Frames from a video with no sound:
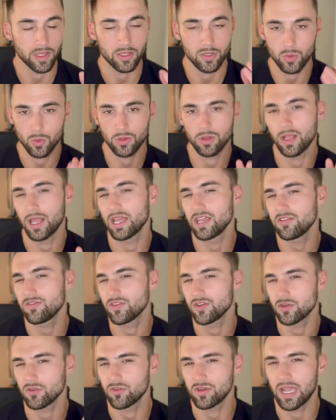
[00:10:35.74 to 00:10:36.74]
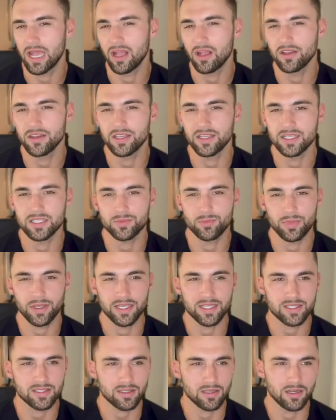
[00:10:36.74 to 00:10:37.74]
life and your reality is
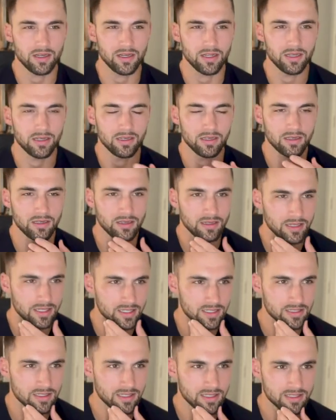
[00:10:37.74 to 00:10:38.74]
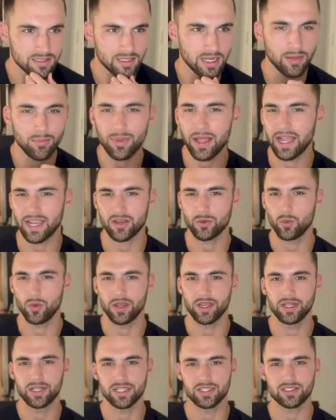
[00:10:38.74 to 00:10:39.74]
based on, it's not black and
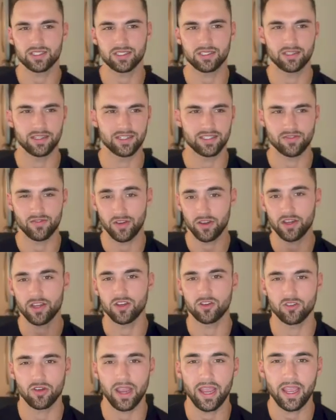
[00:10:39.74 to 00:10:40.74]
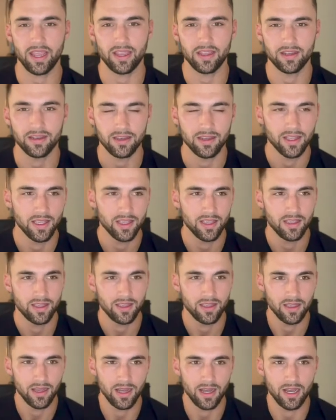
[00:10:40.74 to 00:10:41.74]
white, it's very gray. And
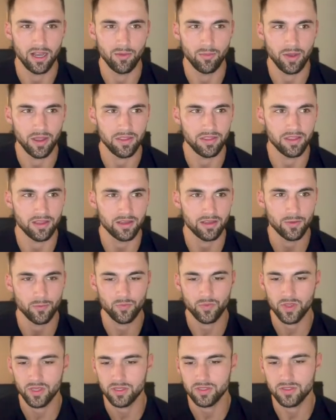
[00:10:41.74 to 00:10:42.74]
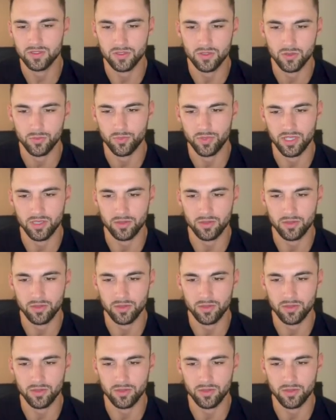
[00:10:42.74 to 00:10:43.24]
I think two